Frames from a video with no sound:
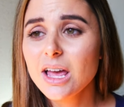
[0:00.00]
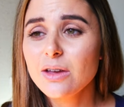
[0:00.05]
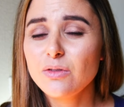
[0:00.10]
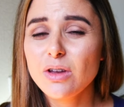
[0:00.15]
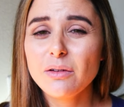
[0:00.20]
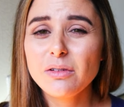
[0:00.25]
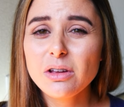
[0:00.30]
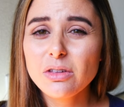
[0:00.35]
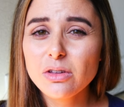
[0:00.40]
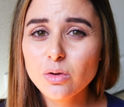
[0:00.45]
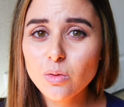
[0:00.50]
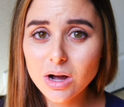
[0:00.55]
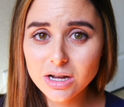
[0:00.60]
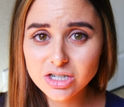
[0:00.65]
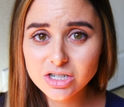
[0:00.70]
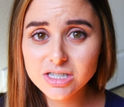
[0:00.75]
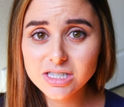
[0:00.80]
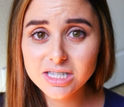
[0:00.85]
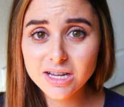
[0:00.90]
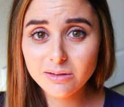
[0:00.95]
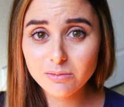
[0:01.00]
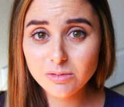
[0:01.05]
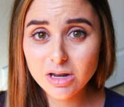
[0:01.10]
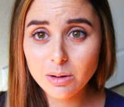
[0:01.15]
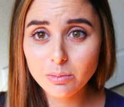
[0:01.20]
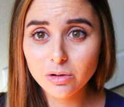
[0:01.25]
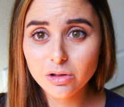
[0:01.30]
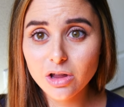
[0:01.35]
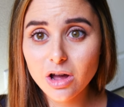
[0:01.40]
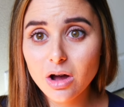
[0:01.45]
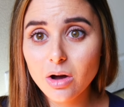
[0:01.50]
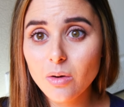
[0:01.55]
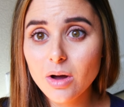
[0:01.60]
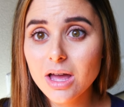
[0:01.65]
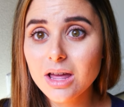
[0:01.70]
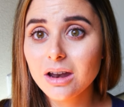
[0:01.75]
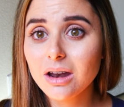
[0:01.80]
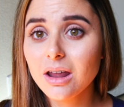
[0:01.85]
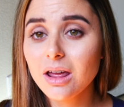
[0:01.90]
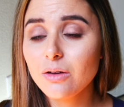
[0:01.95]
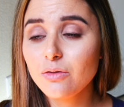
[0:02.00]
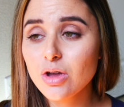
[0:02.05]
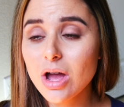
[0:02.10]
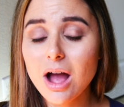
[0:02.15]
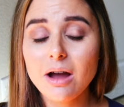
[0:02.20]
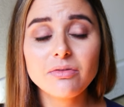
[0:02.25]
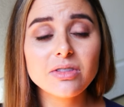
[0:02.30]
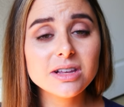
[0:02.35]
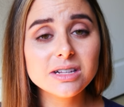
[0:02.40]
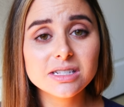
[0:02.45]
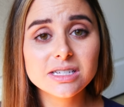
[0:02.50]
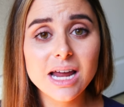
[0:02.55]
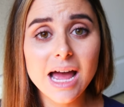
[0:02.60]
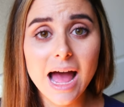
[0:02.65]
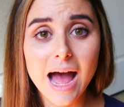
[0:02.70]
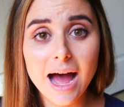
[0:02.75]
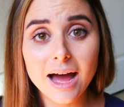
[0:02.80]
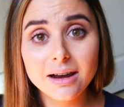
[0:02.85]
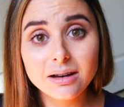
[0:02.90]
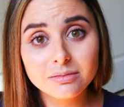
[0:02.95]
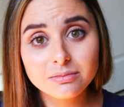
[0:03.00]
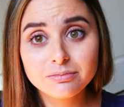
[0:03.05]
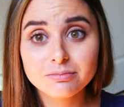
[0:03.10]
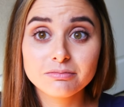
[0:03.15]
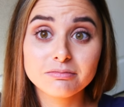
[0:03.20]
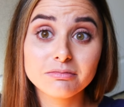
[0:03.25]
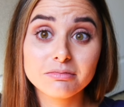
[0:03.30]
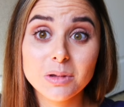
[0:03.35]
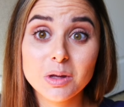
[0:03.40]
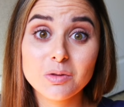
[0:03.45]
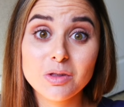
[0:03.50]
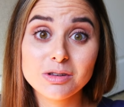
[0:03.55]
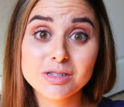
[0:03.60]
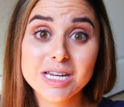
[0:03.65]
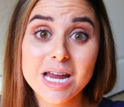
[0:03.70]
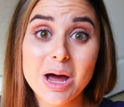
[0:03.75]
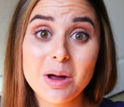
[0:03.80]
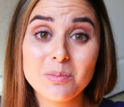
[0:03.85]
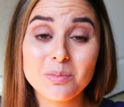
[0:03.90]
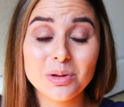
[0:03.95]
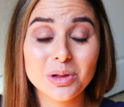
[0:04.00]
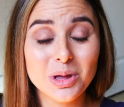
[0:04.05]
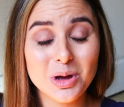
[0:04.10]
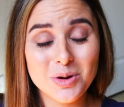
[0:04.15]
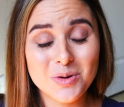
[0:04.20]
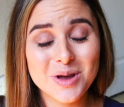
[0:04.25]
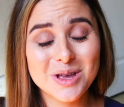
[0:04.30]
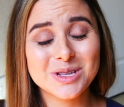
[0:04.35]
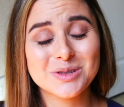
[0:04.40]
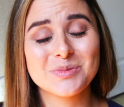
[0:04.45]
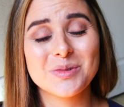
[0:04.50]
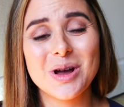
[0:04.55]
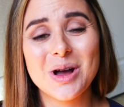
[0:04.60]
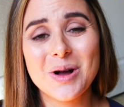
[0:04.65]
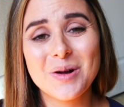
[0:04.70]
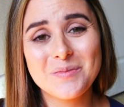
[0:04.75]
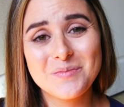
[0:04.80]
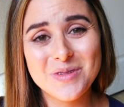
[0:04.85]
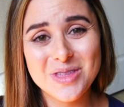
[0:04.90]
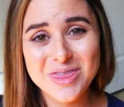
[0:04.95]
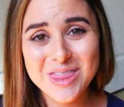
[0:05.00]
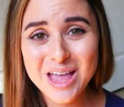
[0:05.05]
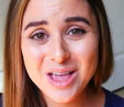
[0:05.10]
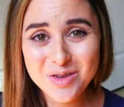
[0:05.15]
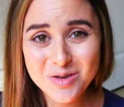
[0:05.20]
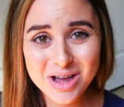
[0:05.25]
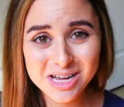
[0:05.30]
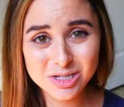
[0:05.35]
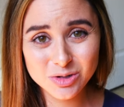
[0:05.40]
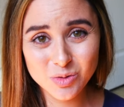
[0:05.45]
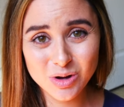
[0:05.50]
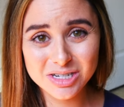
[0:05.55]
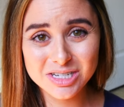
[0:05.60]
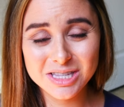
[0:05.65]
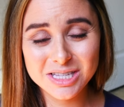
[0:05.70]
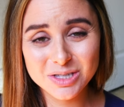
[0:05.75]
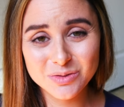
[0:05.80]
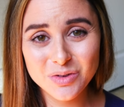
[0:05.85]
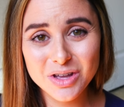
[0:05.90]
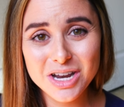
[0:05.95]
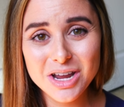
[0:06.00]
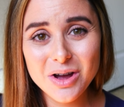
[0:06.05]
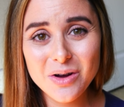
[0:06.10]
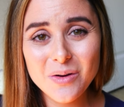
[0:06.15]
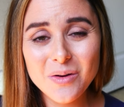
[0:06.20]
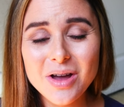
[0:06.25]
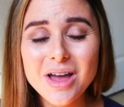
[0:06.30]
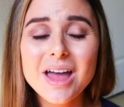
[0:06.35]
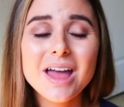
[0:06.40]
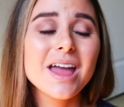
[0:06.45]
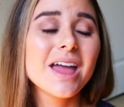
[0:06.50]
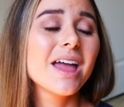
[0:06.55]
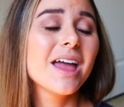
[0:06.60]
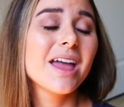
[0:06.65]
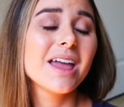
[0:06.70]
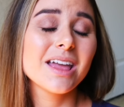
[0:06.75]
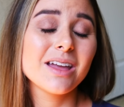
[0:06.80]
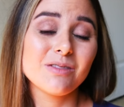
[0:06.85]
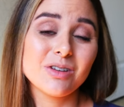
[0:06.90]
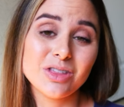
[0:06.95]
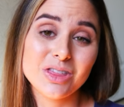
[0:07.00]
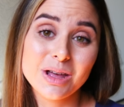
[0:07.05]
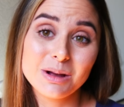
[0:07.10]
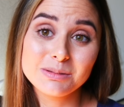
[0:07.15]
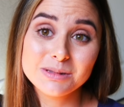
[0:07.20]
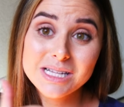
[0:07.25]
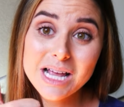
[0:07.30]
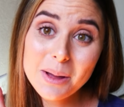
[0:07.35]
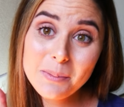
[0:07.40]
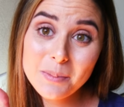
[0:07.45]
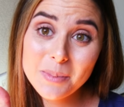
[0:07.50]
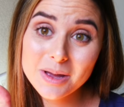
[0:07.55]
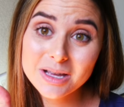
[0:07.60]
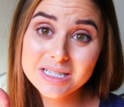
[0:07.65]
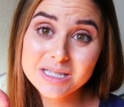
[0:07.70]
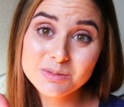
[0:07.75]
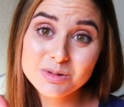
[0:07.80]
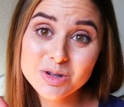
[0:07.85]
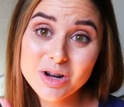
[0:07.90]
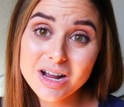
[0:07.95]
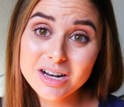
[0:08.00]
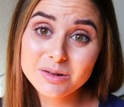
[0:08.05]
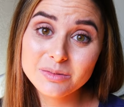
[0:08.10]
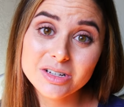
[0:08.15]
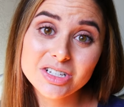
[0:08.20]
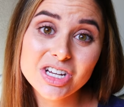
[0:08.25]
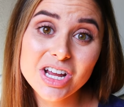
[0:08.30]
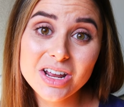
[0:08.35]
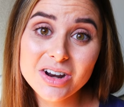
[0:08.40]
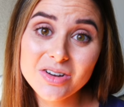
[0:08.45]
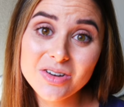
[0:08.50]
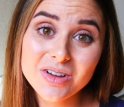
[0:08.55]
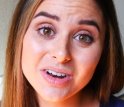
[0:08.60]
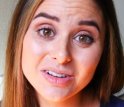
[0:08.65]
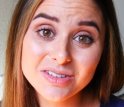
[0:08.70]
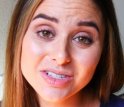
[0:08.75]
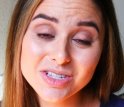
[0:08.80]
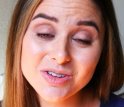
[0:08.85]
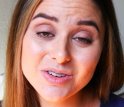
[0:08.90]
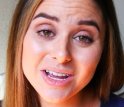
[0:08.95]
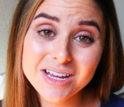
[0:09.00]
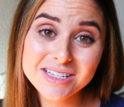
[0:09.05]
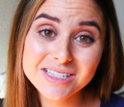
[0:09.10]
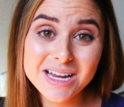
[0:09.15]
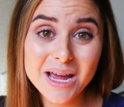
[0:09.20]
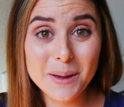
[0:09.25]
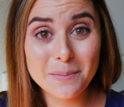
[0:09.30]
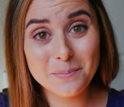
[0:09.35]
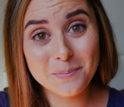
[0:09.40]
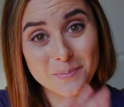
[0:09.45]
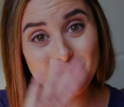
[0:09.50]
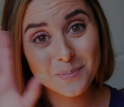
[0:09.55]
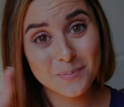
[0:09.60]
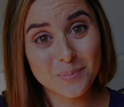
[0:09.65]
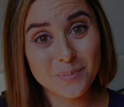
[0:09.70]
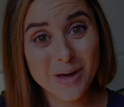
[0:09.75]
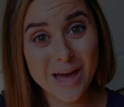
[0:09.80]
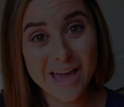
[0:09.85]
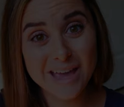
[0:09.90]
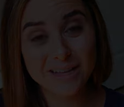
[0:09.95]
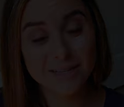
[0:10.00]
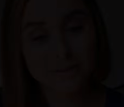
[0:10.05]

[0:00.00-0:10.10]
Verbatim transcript: If you have any other questions, leave them down below. And if you have things to add, leave those down below as well. But thank you guys for watching this video. Give it a thumbs up, subscribe to my channel, and I'll see you next time. Bye.